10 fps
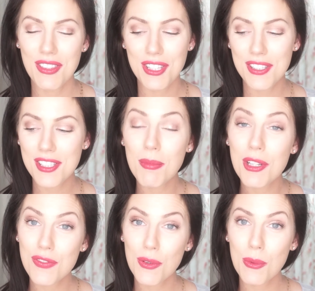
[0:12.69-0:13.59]
Thank you so
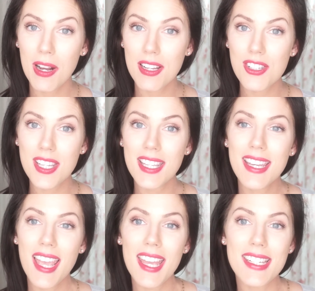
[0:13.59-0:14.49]
much for watching.
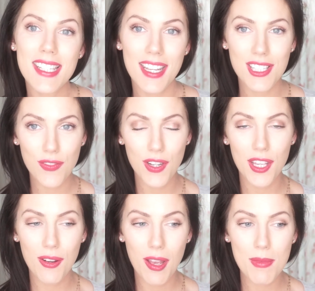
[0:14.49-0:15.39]
In today's
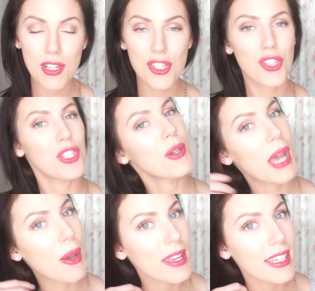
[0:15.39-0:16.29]
video, I'm going to show you
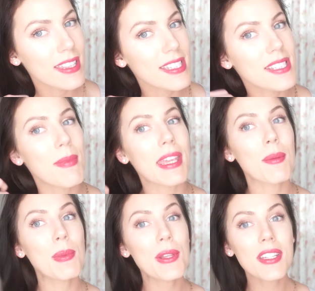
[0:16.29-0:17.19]
how I get this
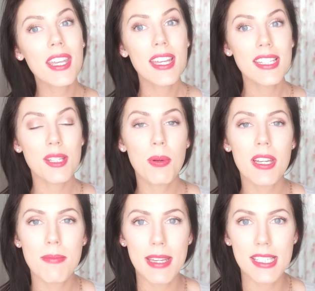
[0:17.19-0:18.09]
makeup look. It's a
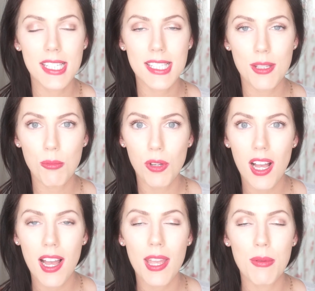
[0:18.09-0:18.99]
pretty basic, simple
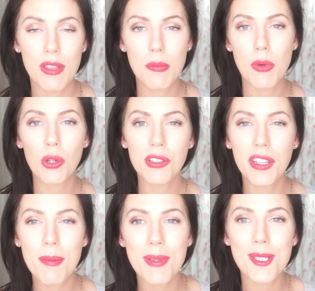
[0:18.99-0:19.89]
eye with a bold
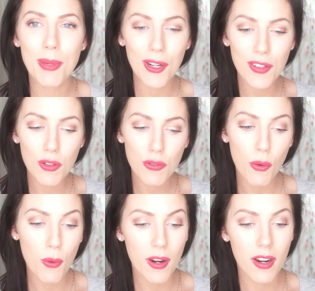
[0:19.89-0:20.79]
lip. It's perfect
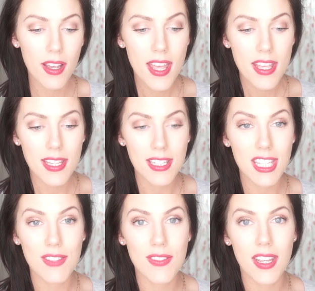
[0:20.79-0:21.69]
for an
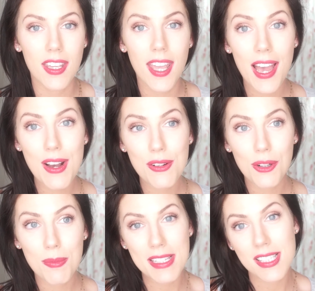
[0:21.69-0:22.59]
evening out
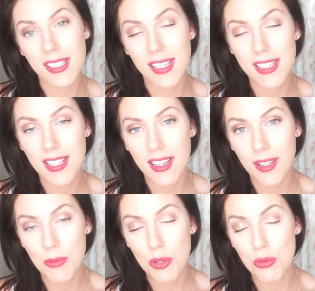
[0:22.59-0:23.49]
or basically
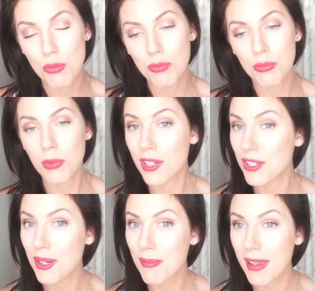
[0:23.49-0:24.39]
anytime you want to
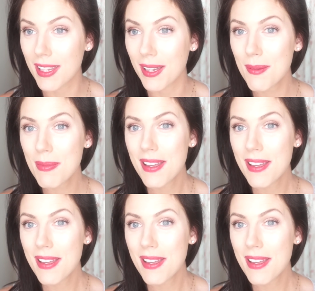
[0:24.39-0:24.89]
do your makeup.